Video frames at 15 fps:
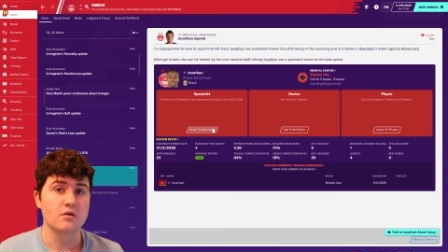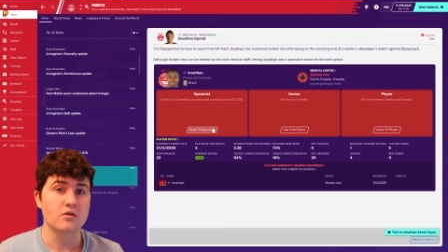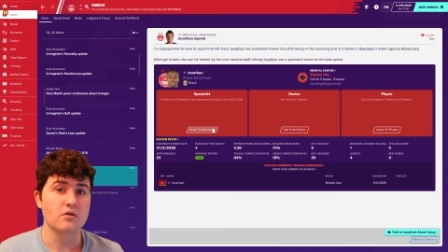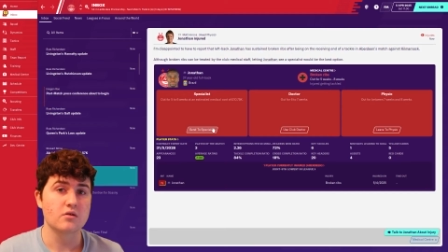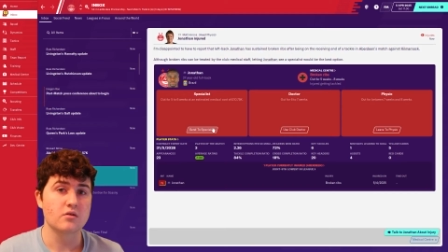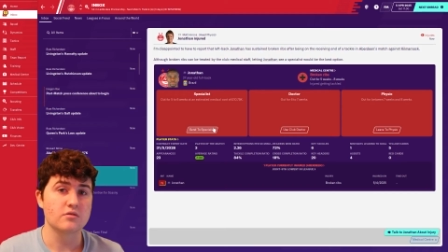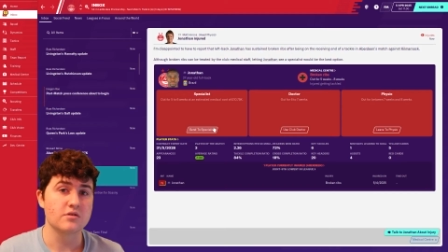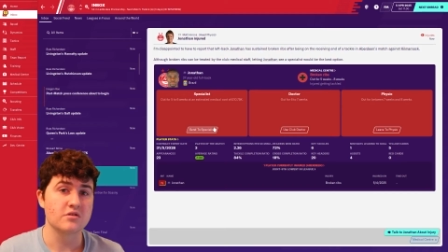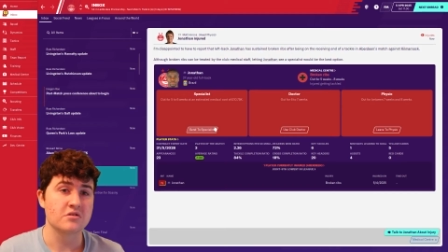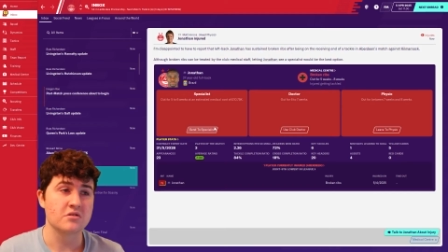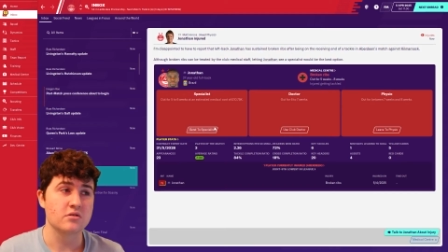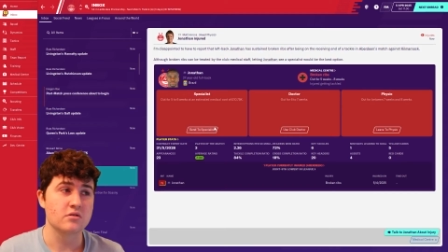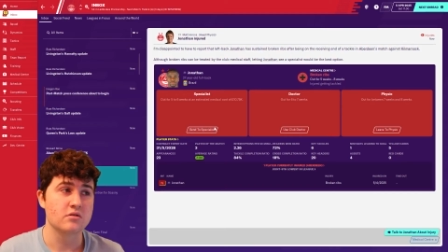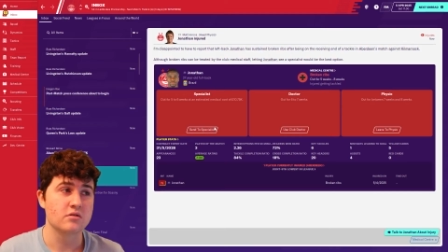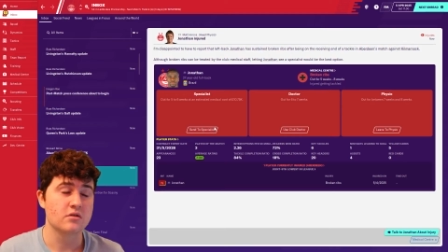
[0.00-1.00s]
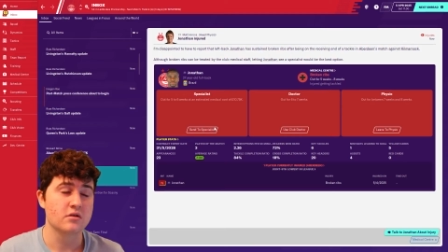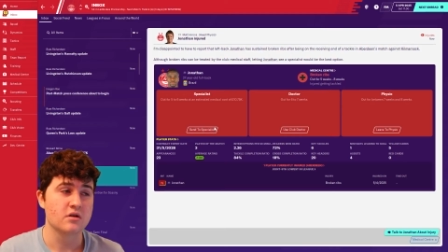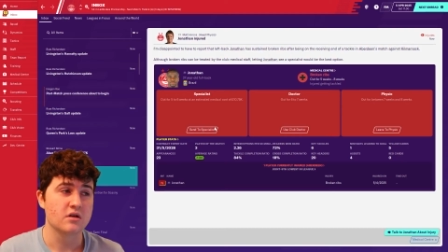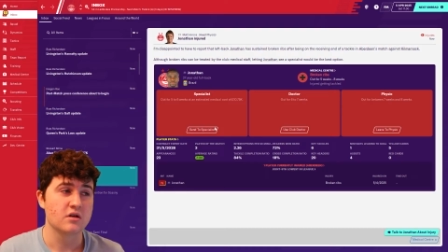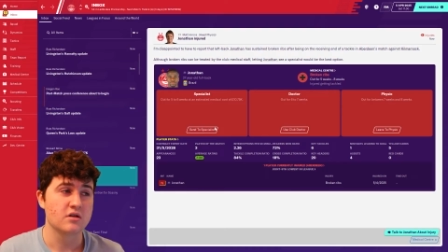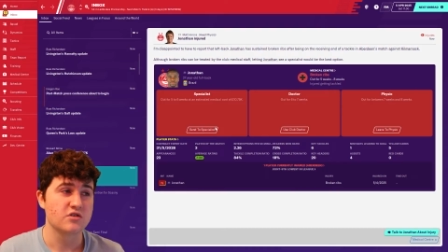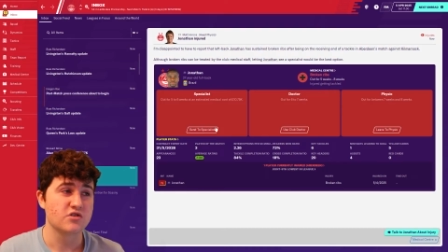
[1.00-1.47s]
Oh, no.
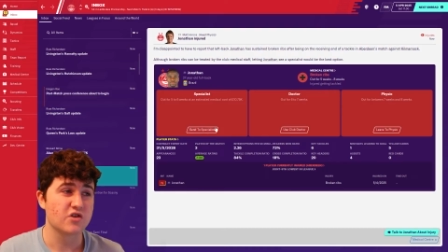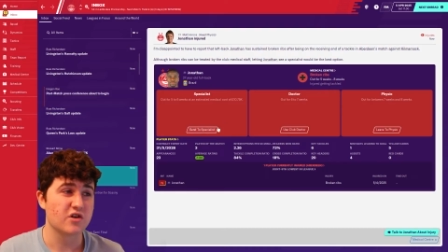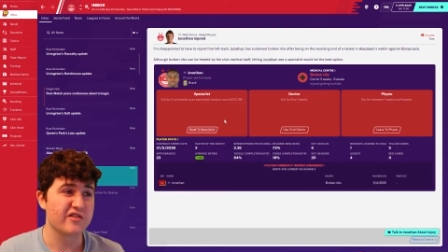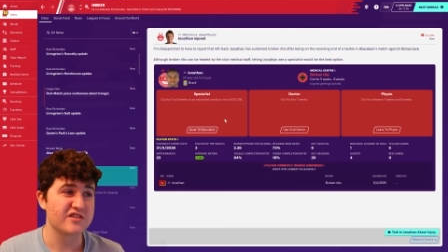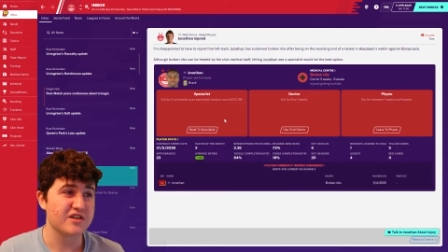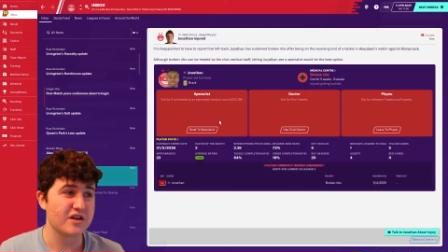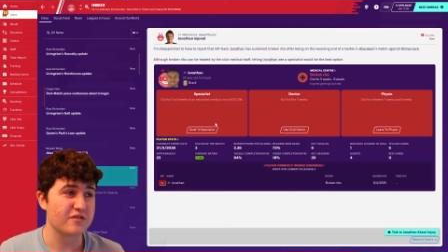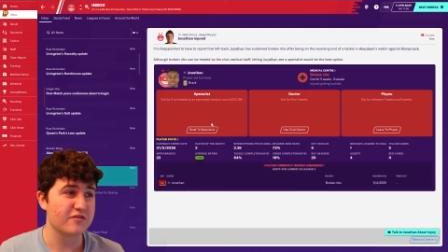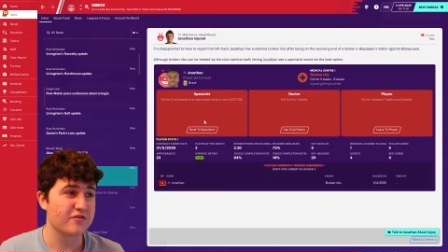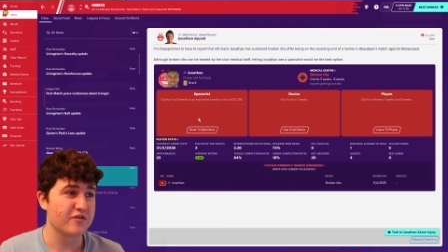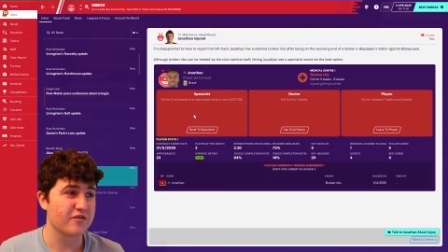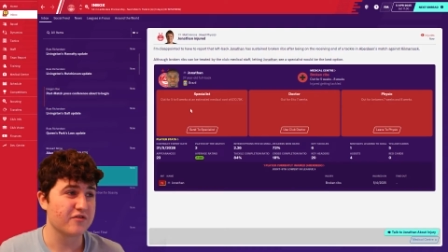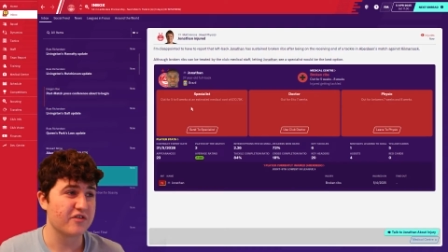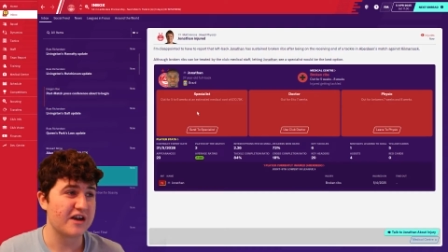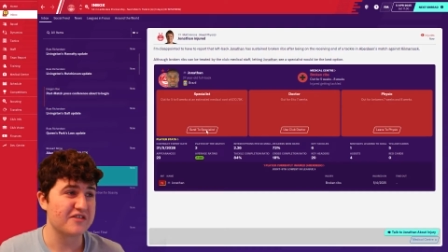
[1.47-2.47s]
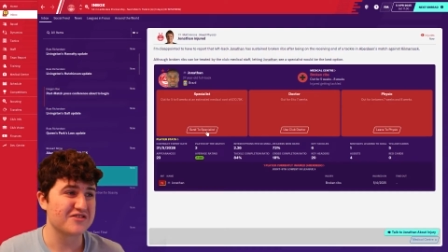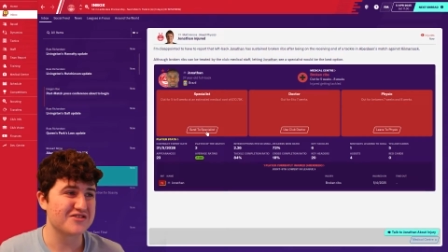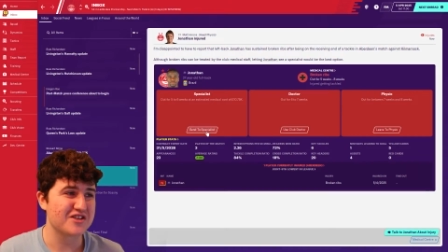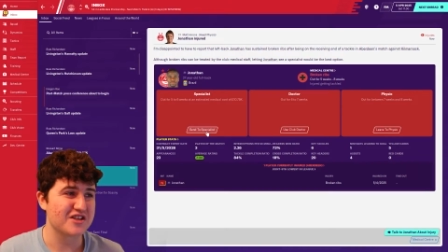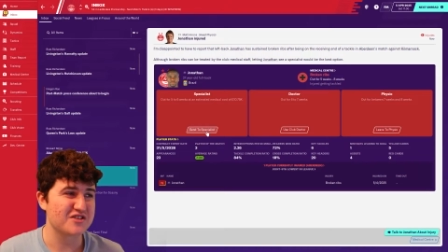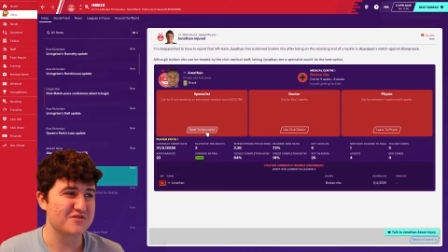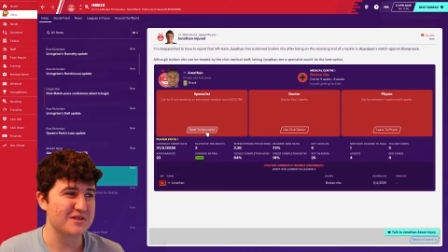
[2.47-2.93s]
Jonathan's out for five to
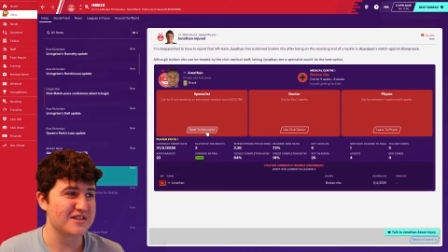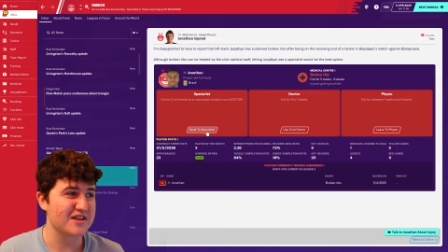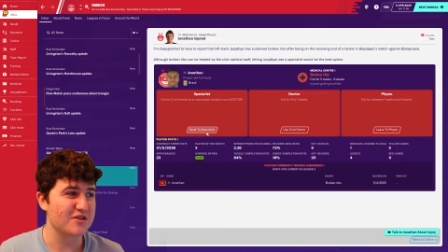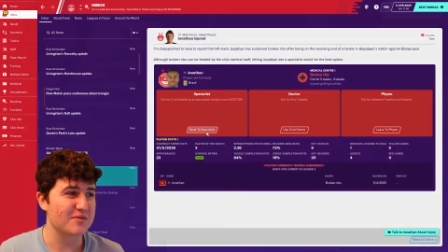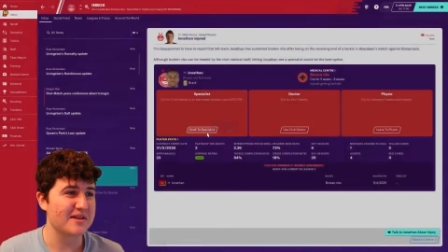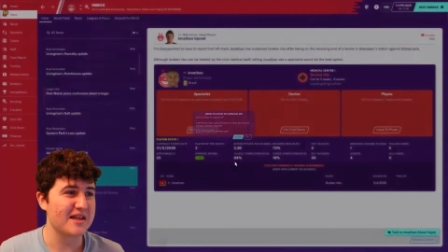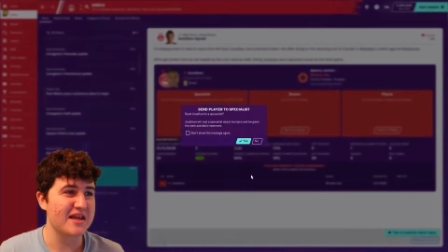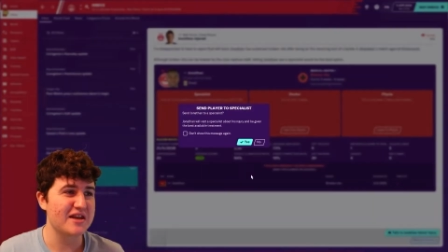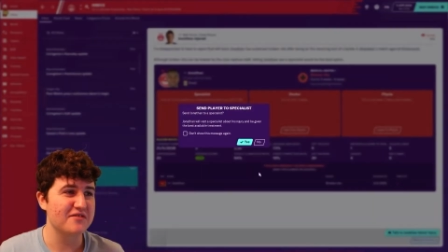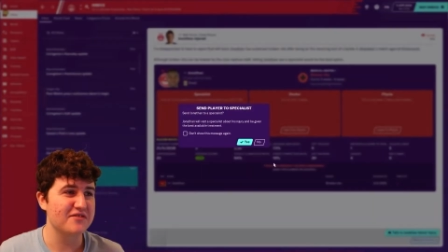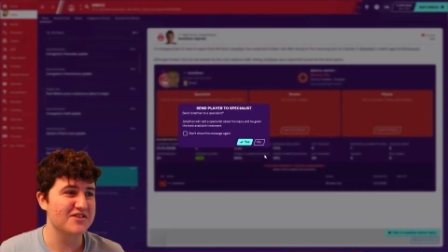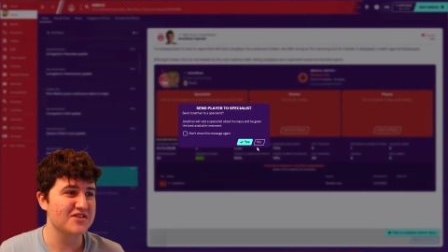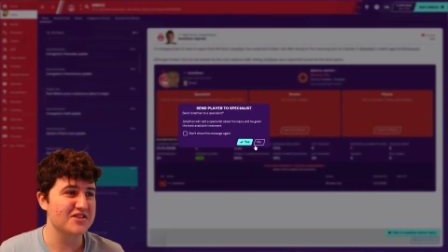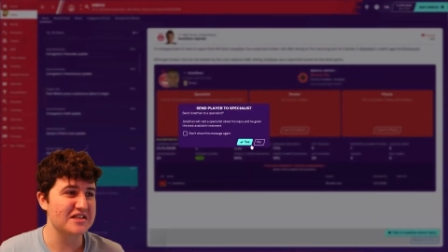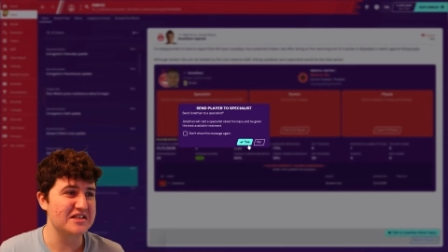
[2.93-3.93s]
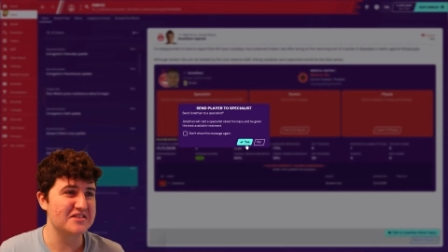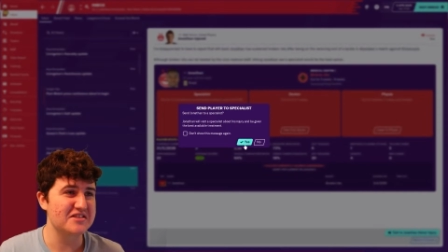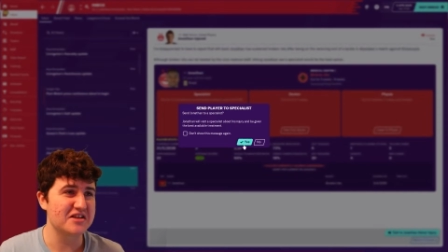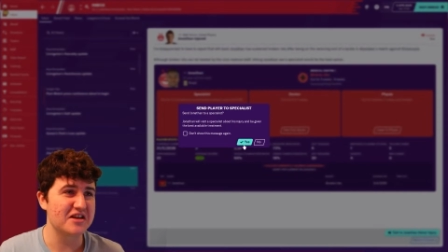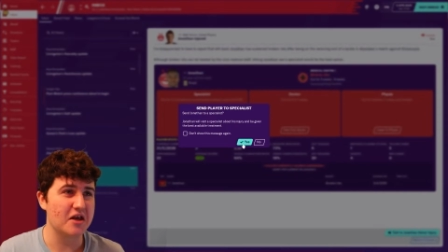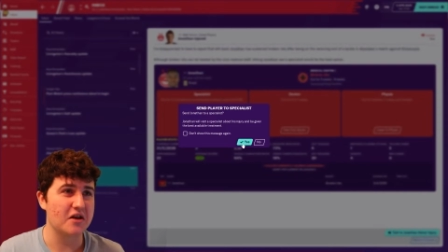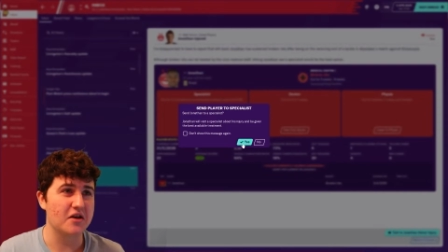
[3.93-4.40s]
six weeks. That could be the end of his
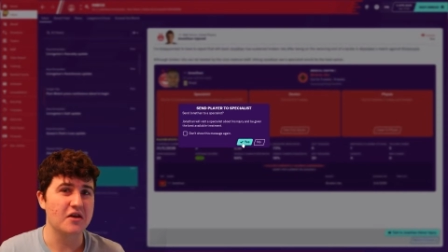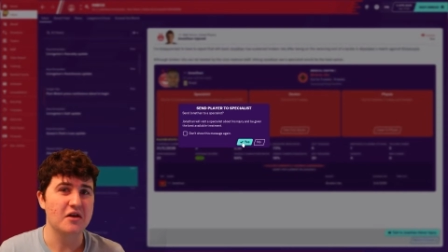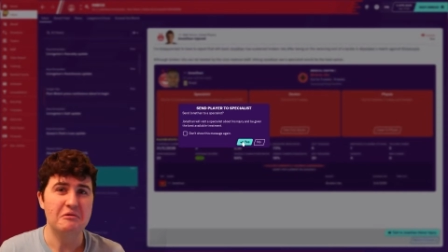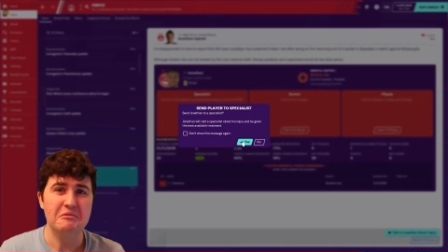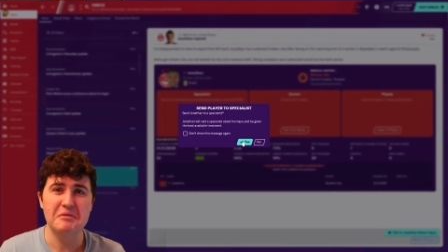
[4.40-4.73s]
season.